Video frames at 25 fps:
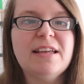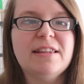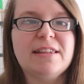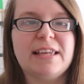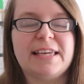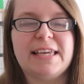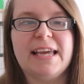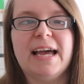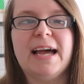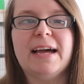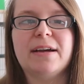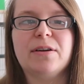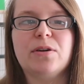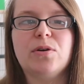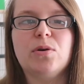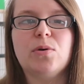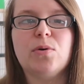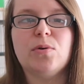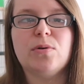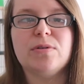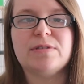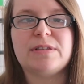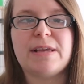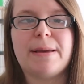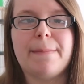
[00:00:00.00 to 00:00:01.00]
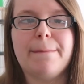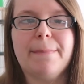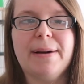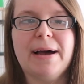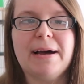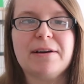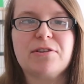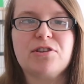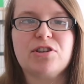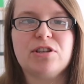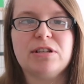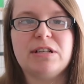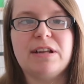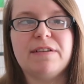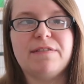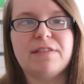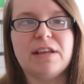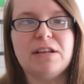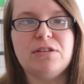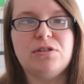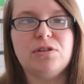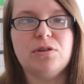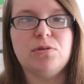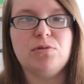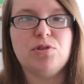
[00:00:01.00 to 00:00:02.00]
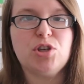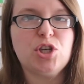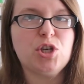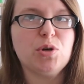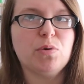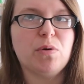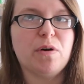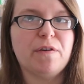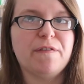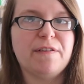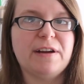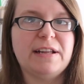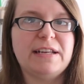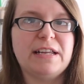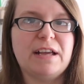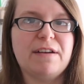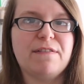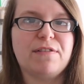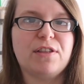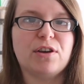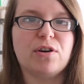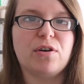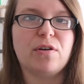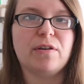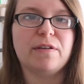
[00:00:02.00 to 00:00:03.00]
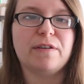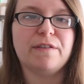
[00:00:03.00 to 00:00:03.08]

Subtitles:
they can cause impaction if they do chew off any of the cotton